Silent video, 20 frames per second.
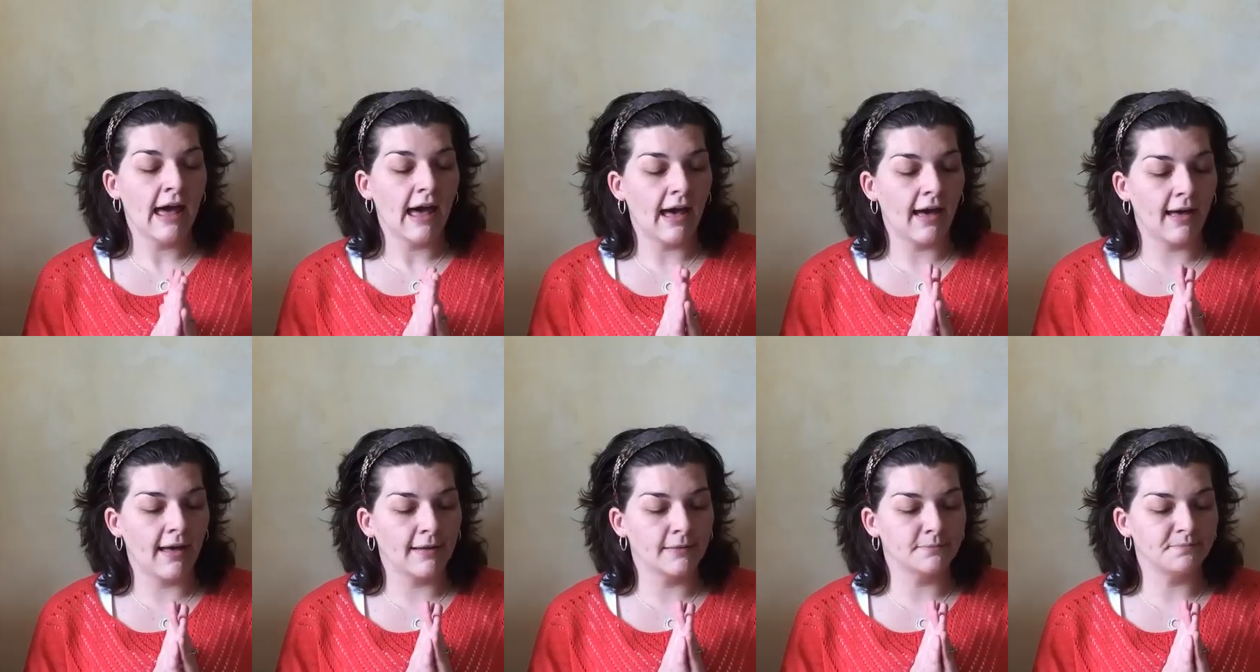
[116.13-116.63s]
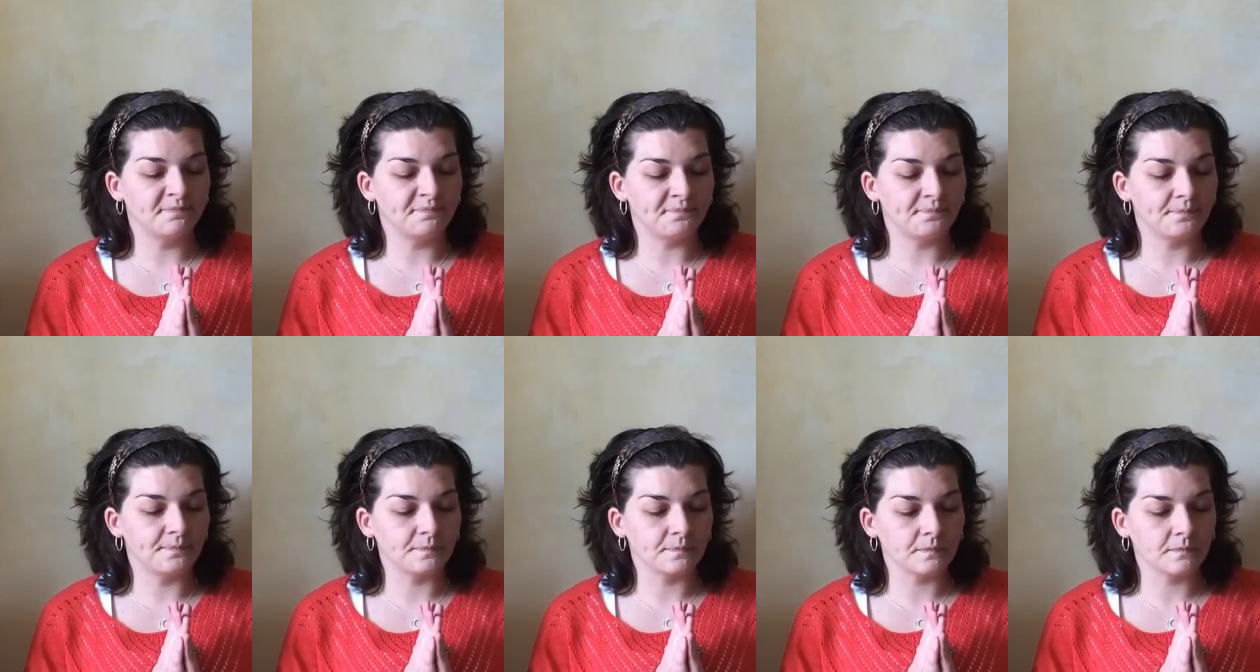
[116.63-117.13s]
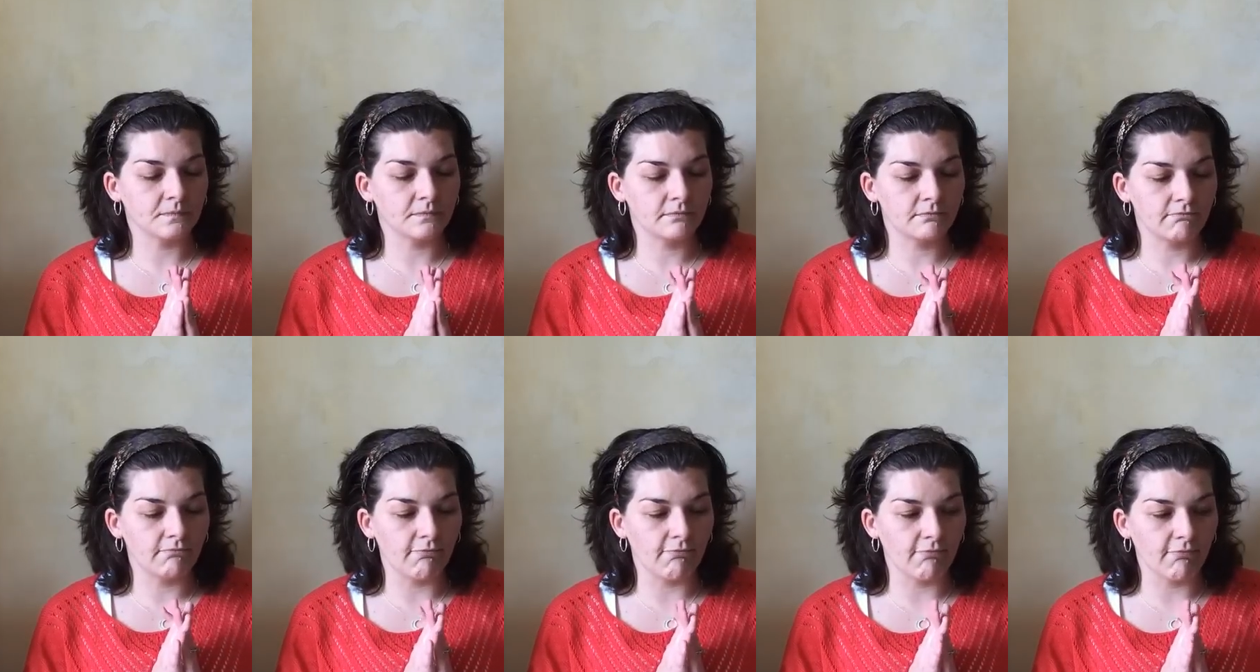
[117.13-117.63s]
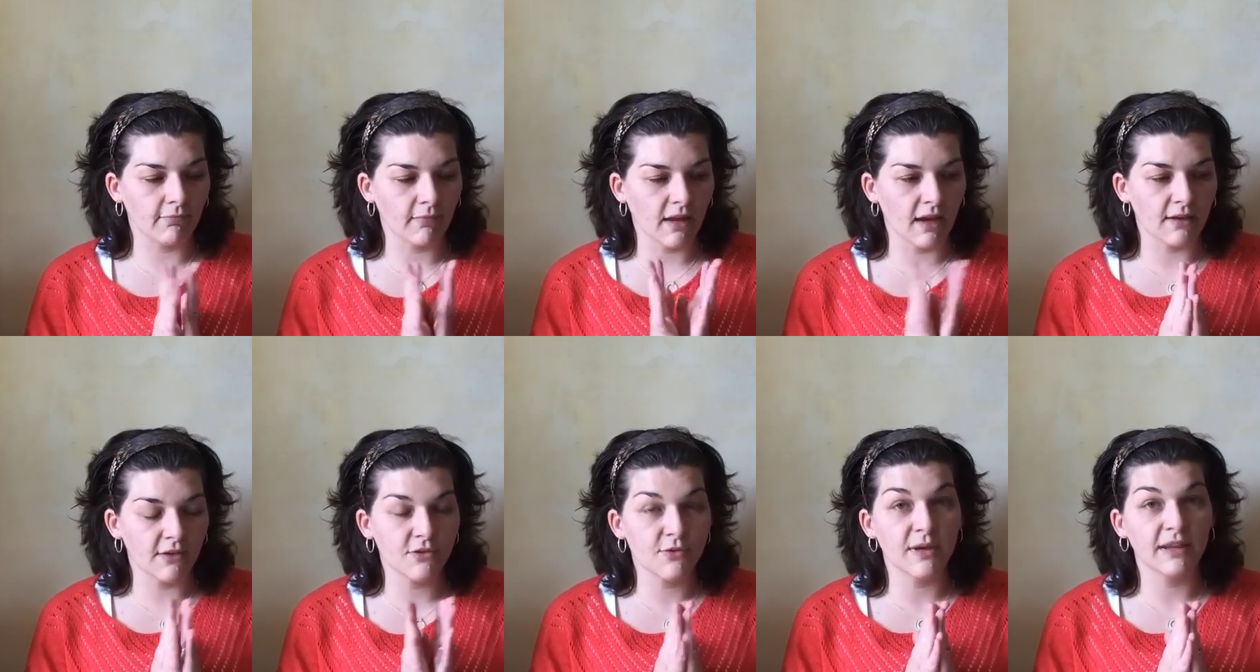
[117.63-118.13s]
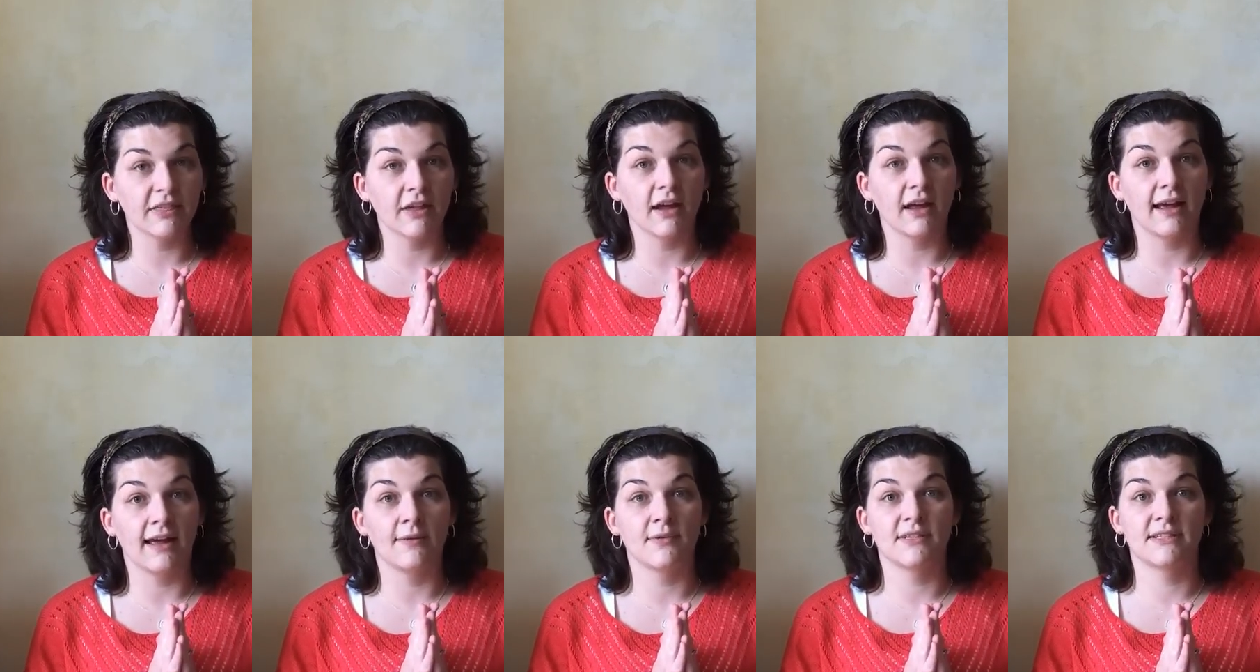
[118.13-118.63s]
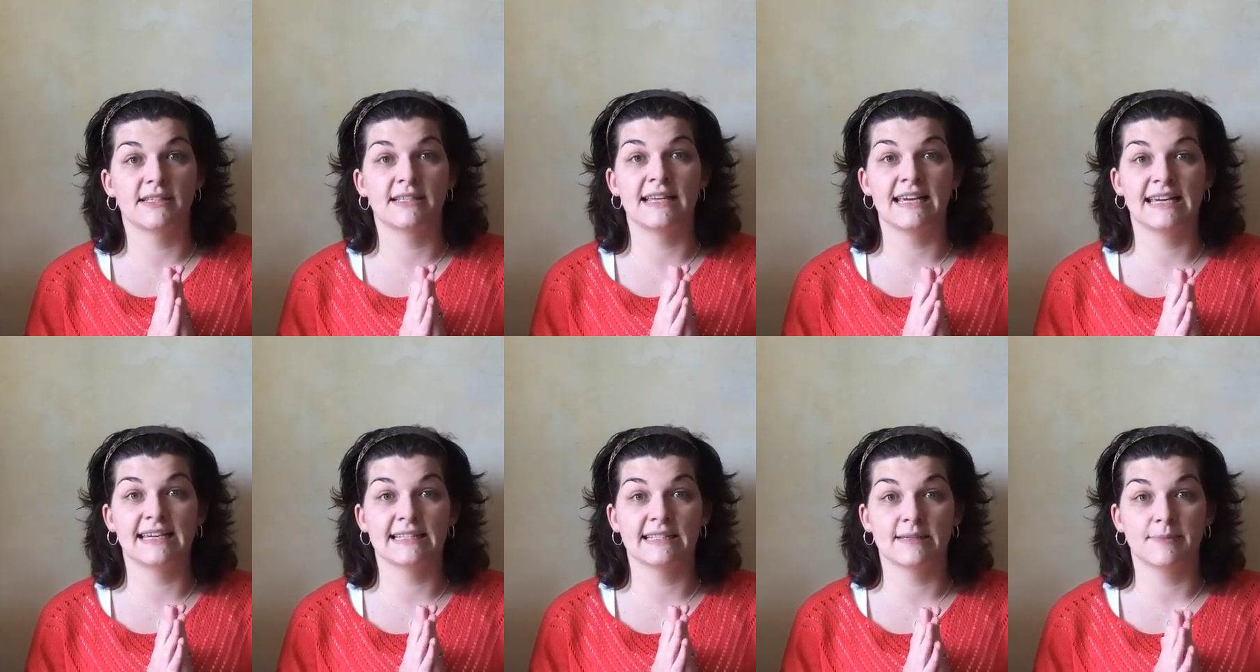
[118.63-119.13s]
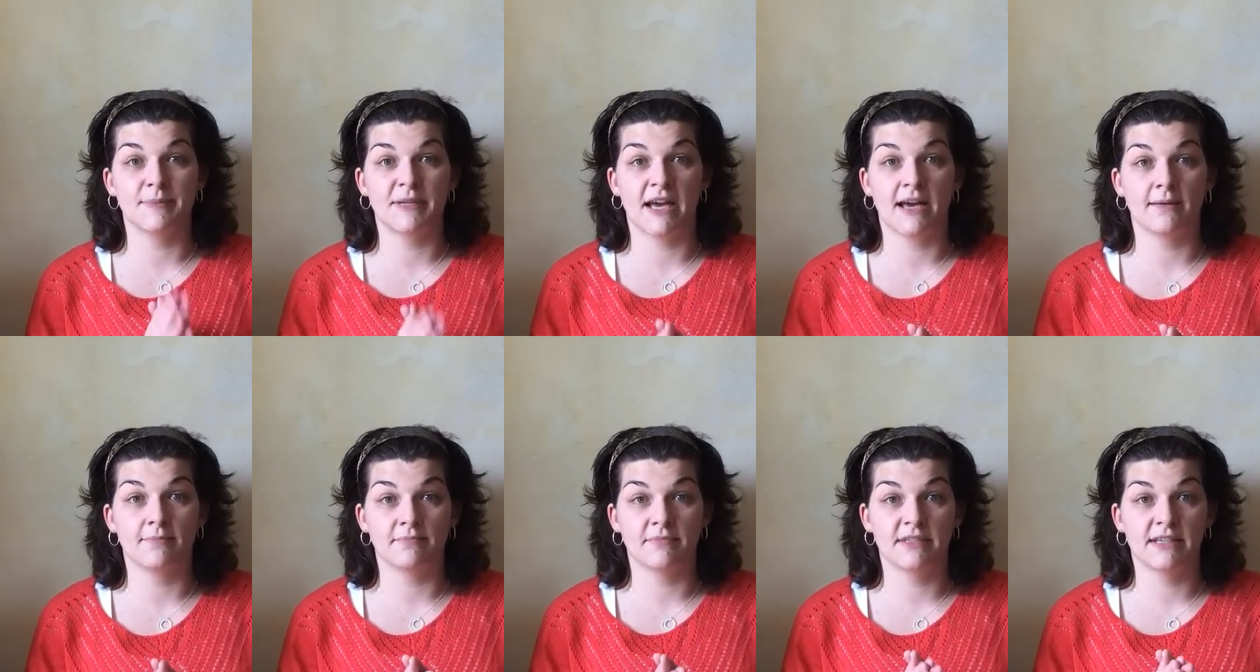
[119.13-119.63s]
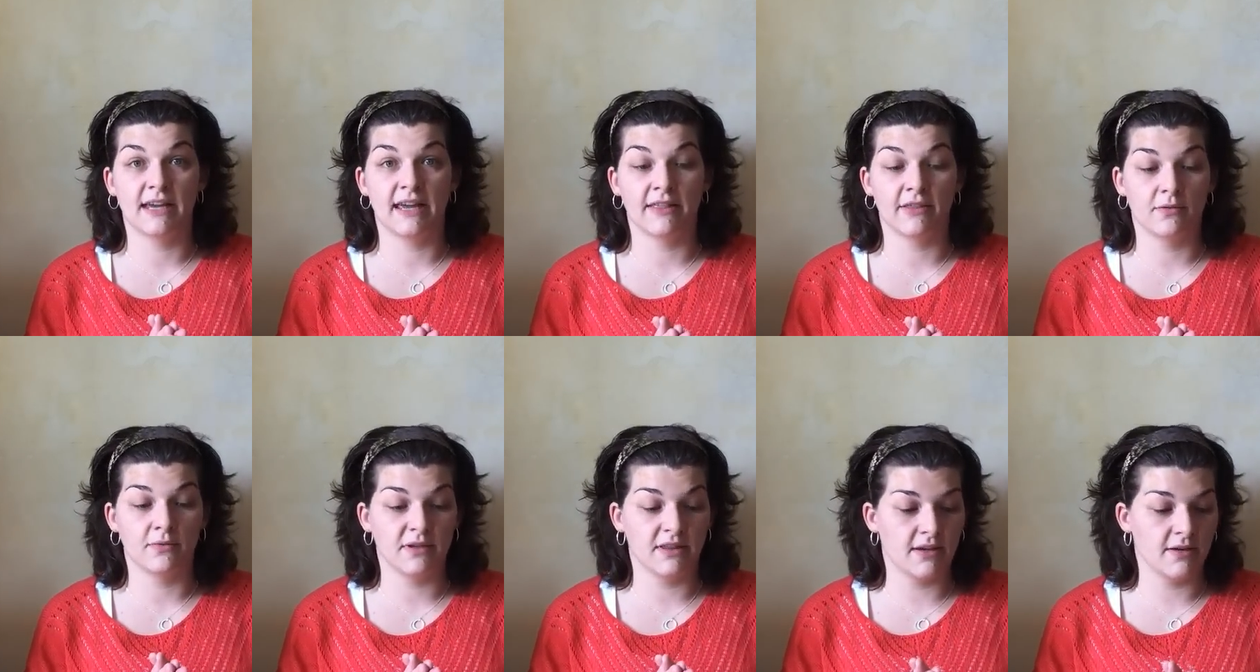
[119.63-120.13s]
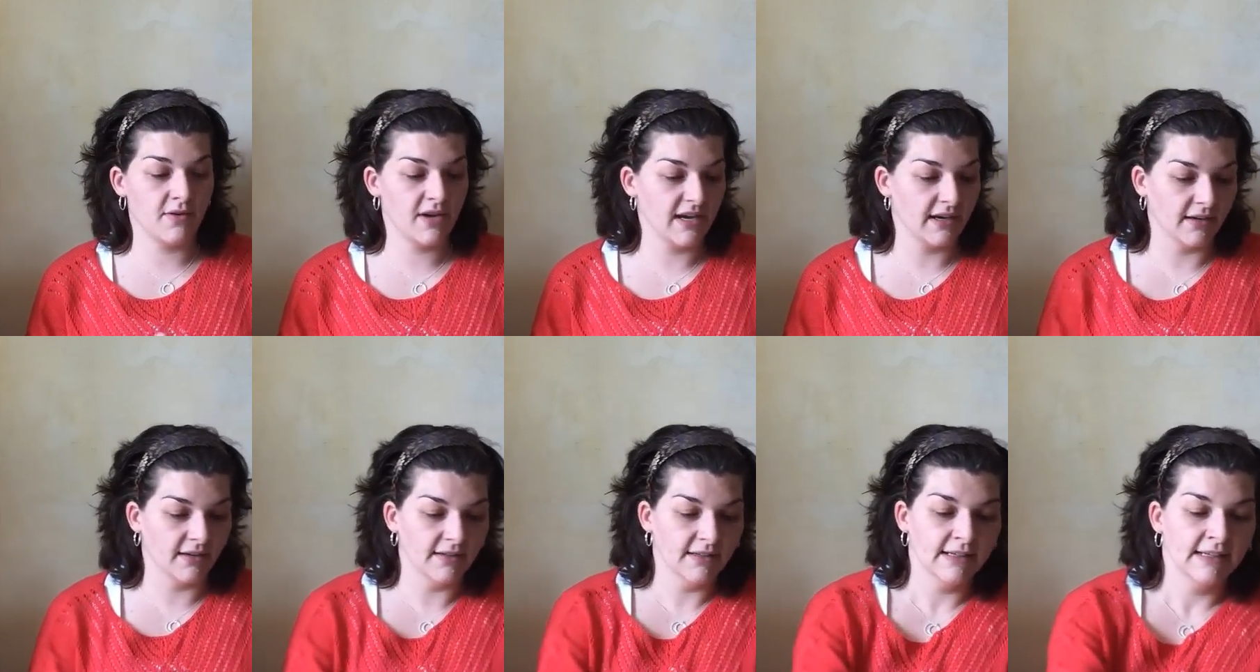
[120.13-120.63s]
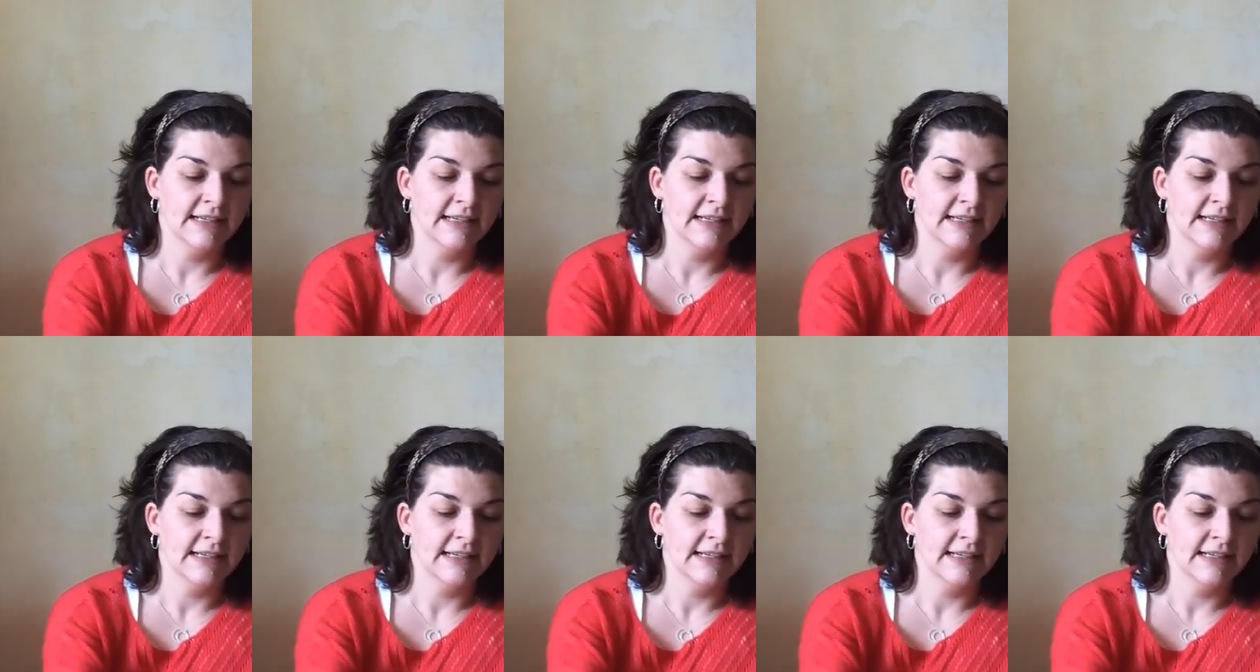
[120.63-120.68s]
So I thought I would sneak in some time together with you here.